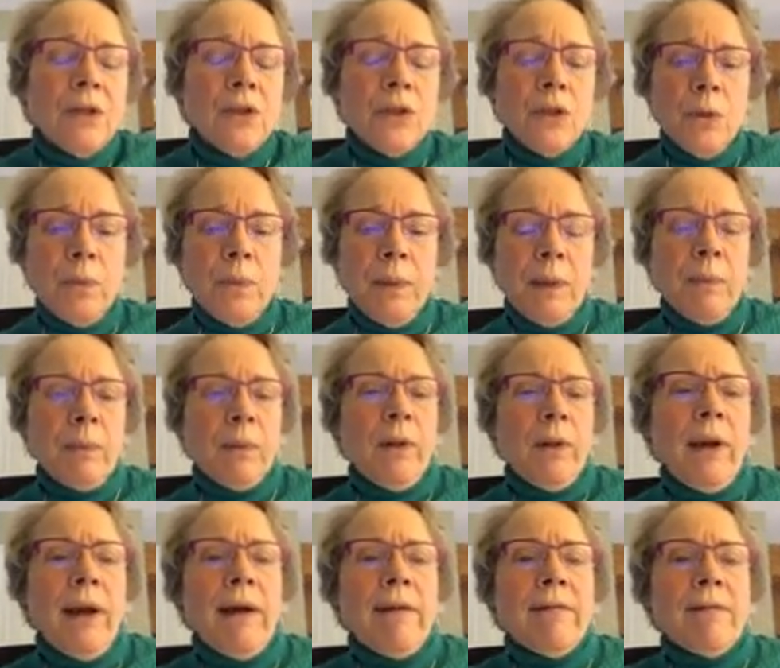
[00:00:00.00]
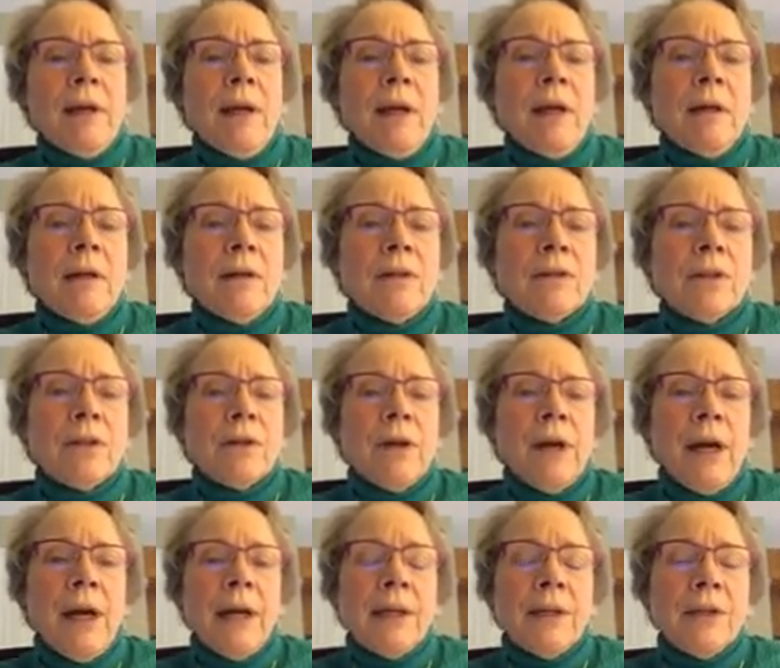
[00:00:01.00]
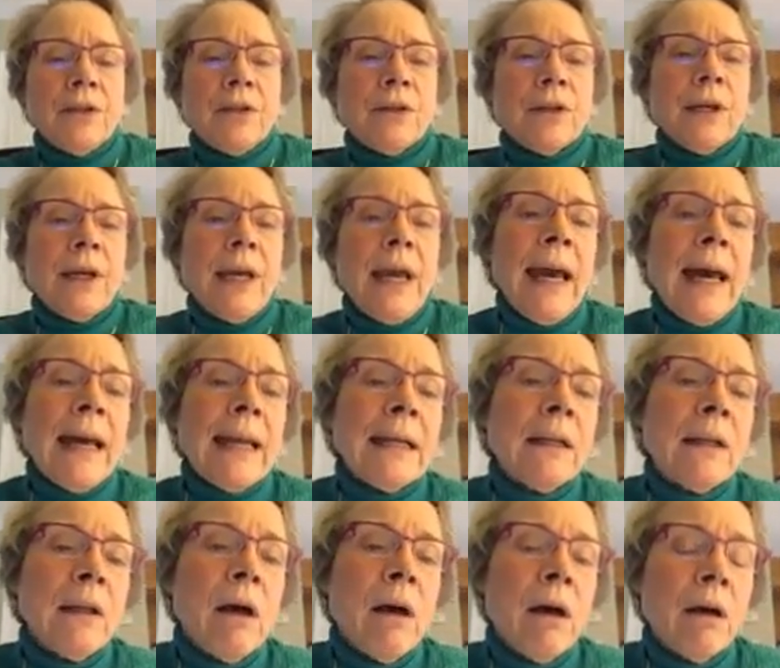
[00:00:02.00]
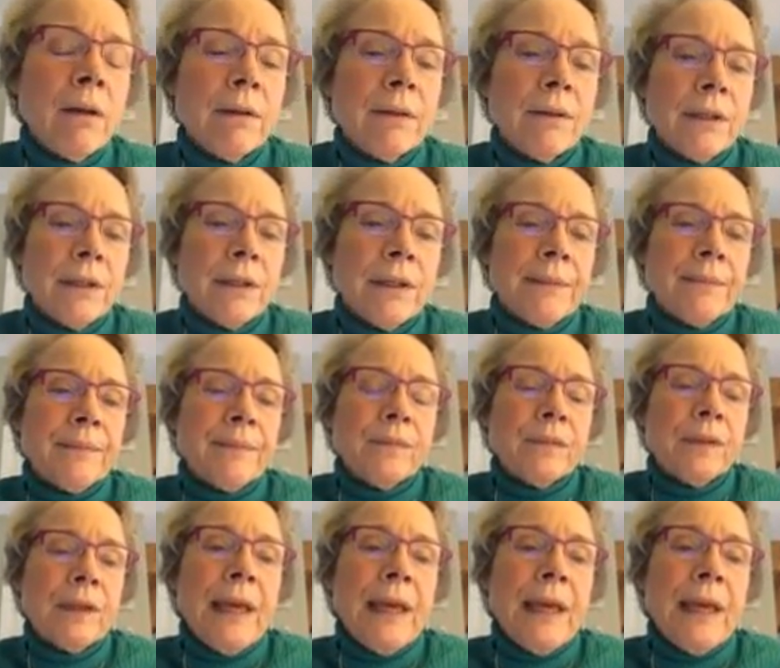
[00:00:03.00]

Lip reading: Two people have characterized or cataloged,